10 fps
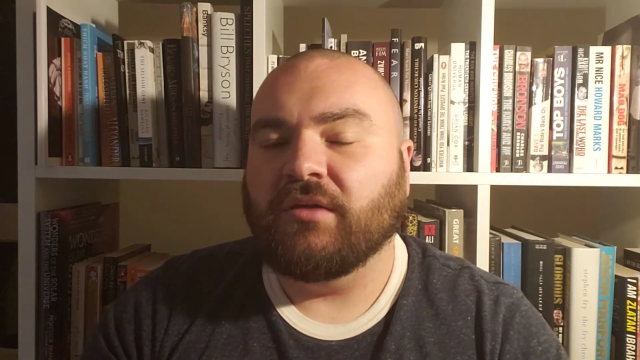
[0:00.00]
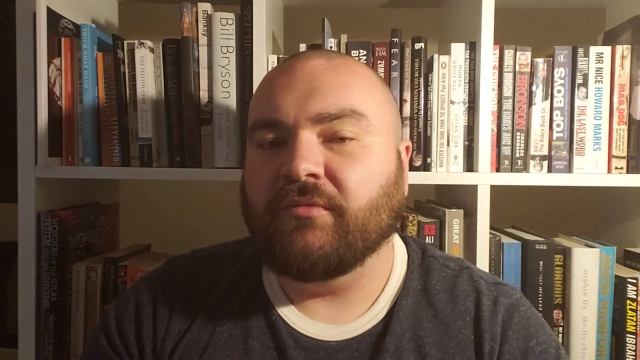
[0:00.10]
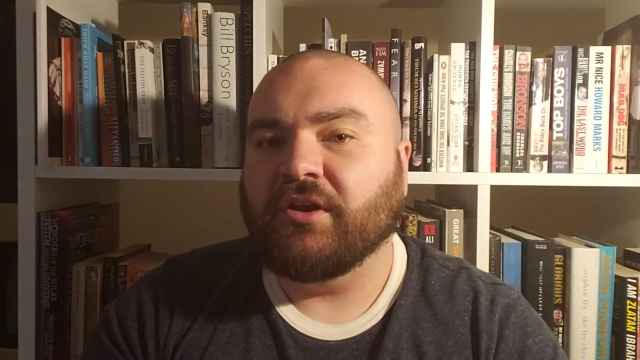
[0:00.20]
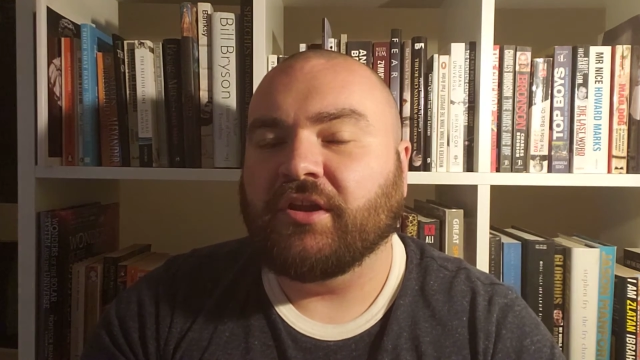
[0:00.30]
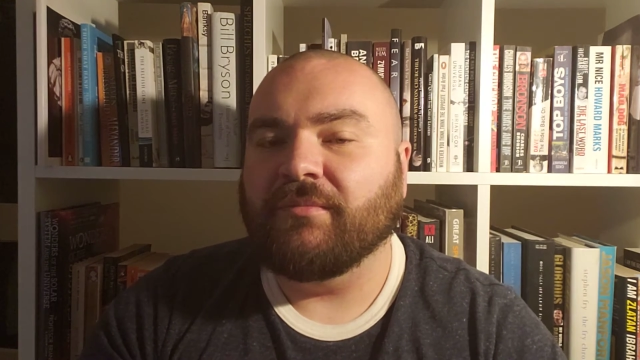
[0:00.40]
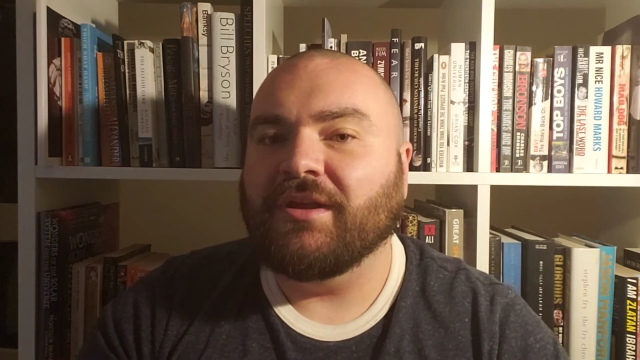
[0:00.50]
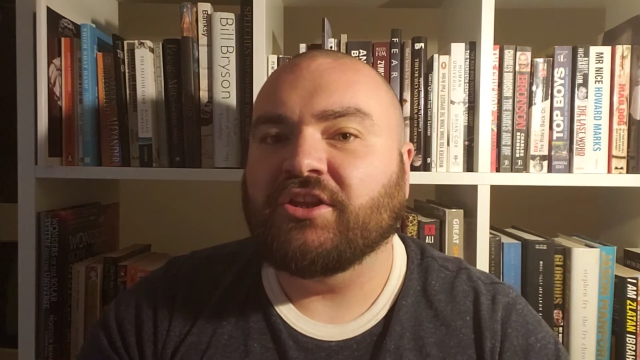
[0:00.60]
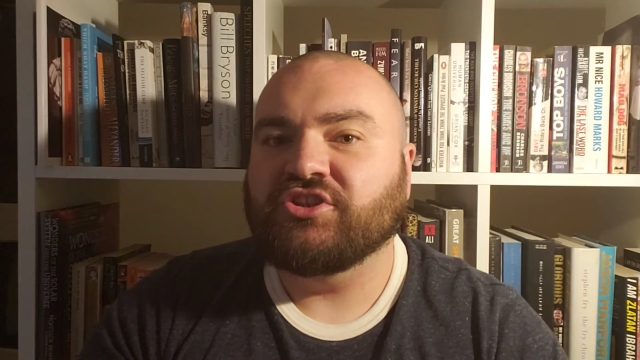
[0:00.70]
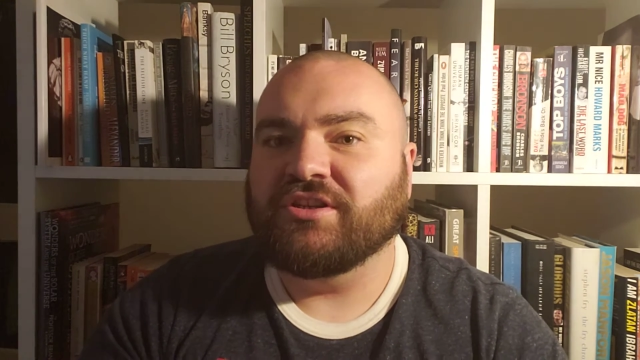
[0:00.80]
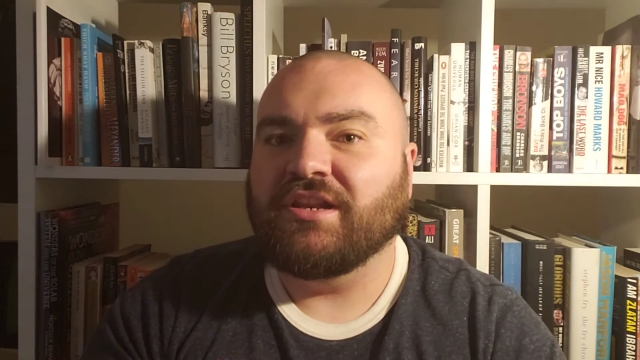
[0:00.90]
I'm not going to
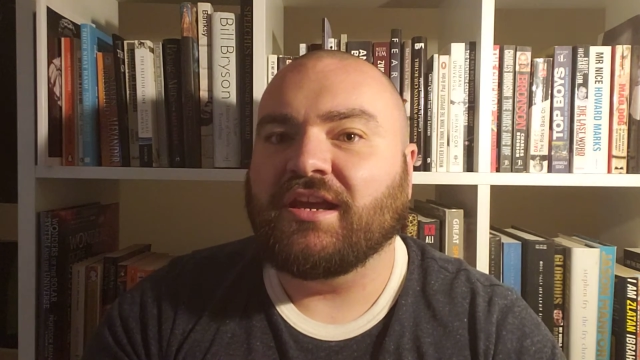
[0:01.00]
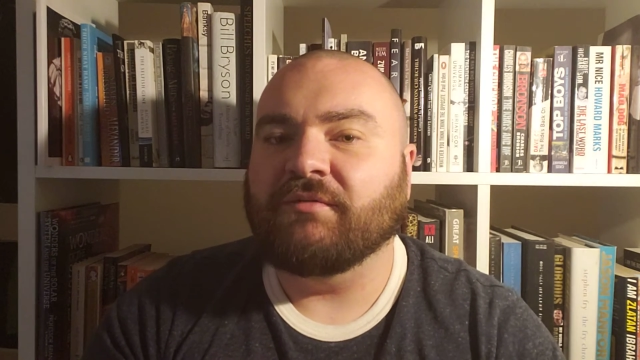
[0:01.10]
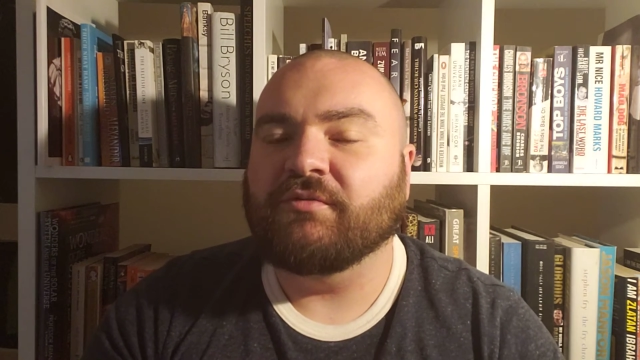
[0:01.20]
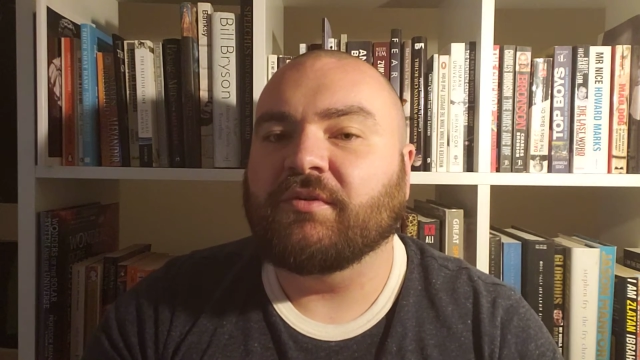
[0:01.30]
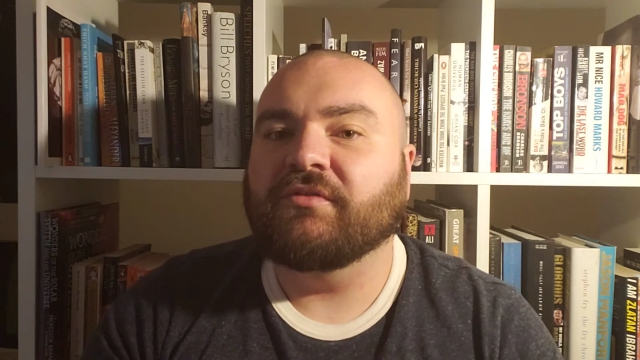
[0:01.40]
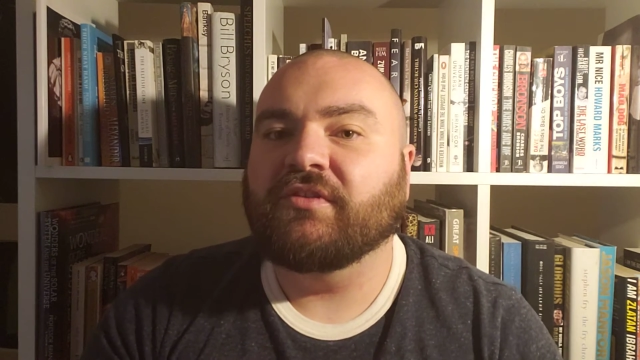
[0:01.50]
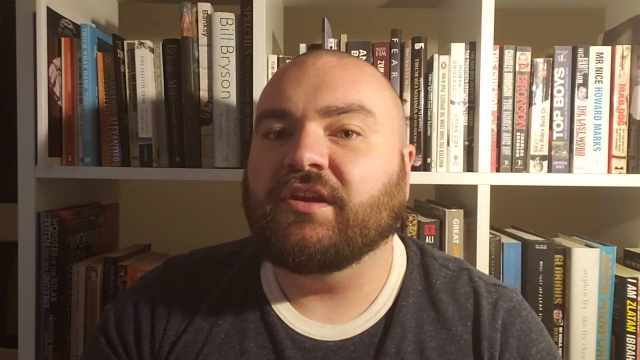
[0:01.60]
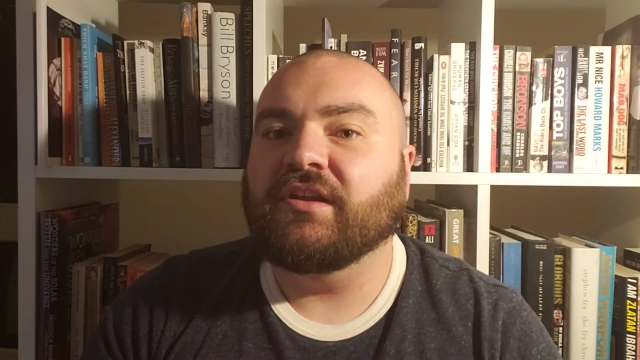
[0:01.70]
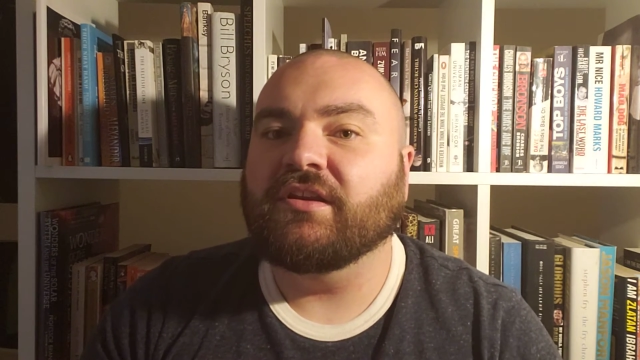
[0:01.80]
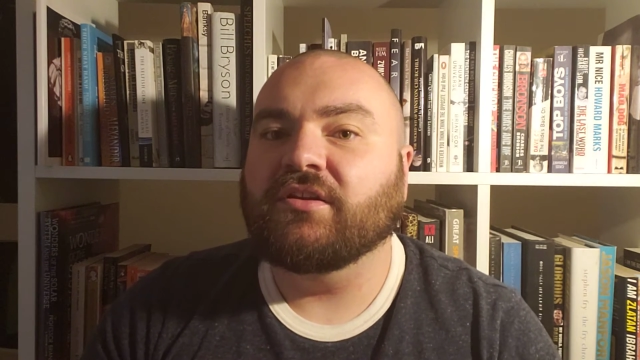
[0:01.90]
mention names, but I've
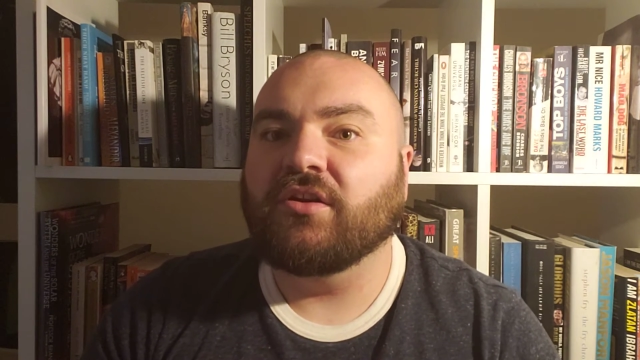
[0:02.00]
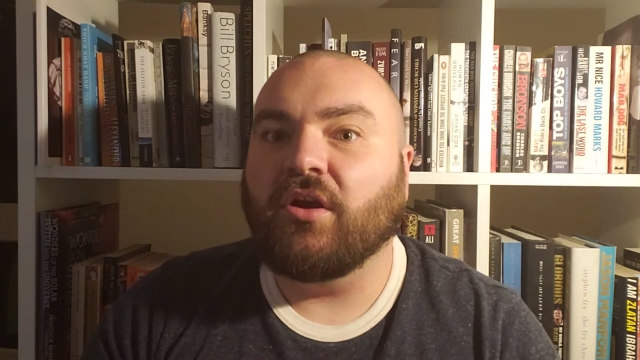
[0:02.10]
seen a